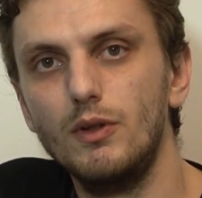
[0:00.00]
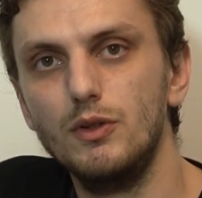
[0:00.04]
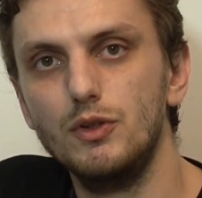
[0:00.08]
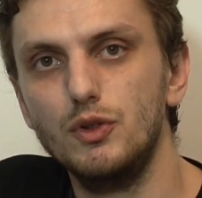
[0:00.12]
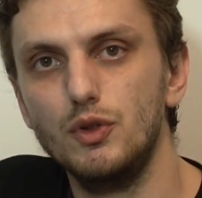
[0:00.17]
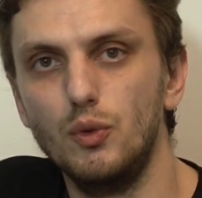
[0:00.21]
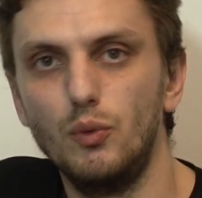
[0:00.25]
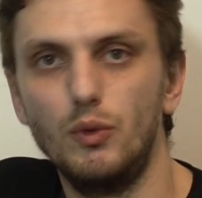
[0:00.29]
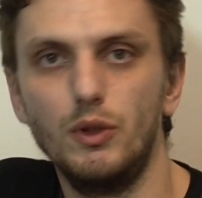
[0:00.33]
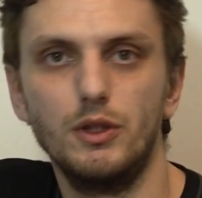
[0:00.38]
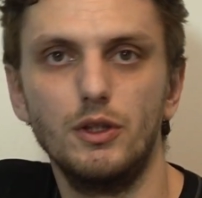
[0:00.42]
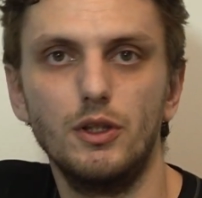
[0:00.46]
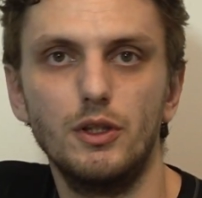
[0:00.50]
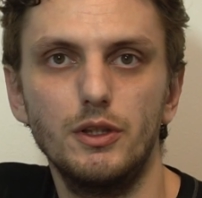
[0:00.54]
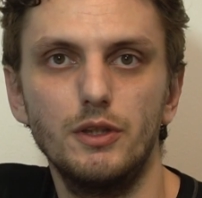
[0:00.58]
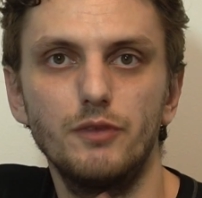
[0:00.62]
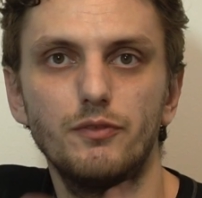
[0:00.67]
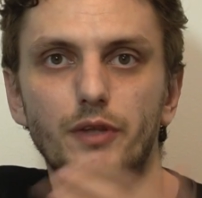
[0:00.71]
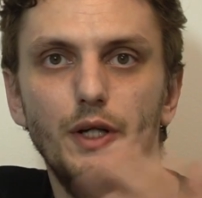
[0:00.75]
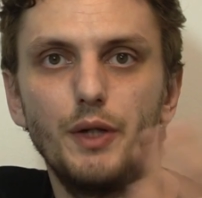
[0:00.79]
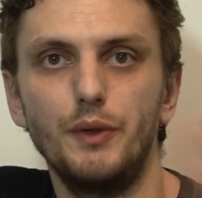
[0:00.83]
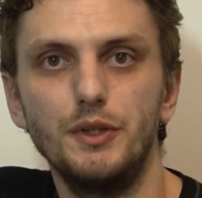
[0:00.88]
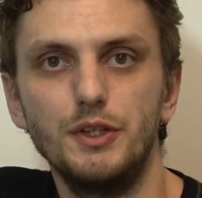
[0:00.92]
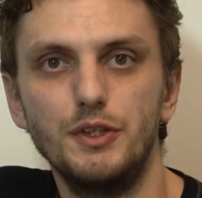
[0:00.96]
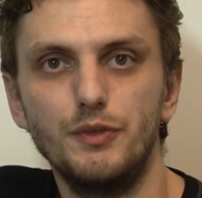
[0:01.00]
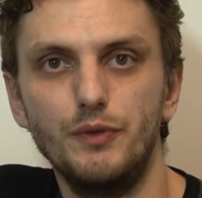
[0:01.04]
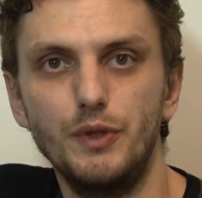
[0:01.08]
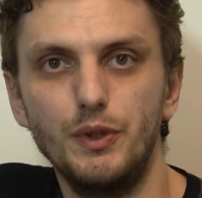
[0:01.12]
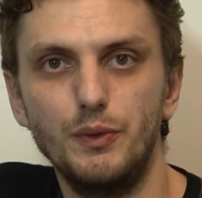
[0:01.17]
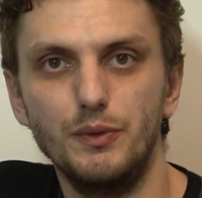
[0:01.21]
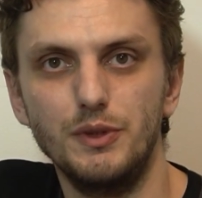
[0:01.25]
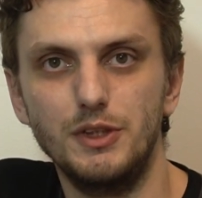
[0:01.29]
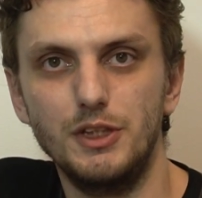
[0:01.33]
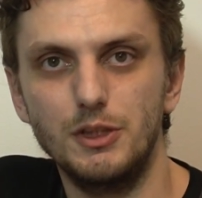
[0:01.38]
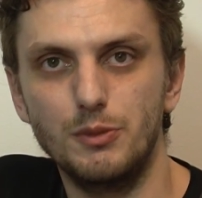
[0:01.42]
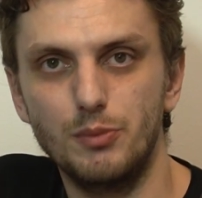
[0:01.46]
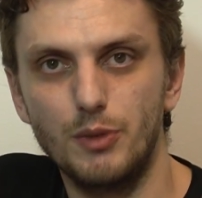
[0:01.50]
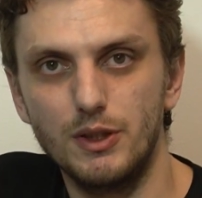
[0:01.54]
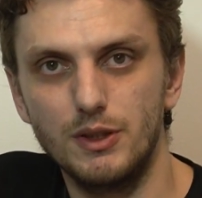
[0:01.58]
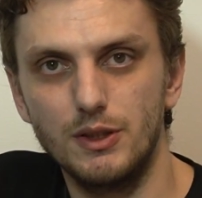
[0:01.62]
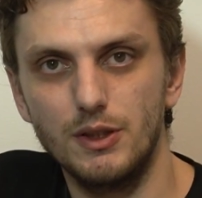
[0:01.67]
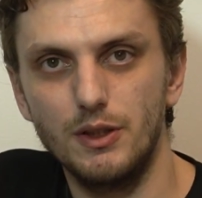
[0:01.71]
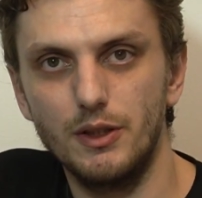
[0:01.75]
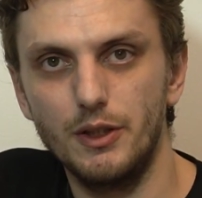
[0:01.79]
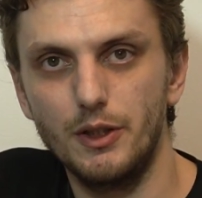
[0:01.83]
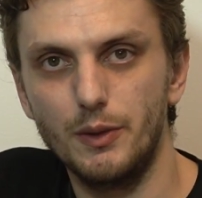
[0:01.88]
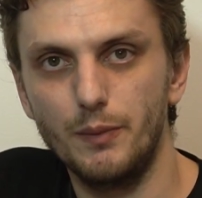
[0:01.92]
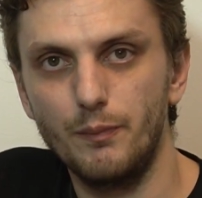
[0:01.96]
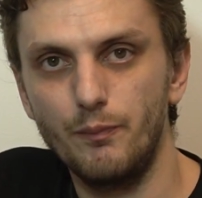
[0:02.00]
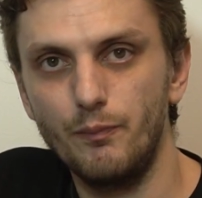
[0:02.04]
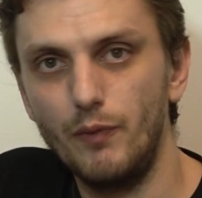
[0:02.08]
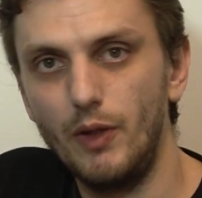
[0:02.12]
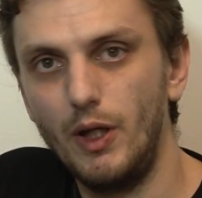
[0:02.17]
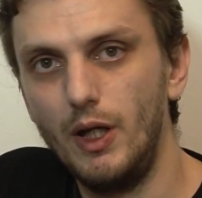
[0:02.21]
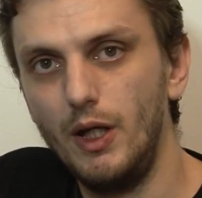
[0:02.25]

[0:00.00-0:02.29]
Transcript: so what are the various frequencies present there.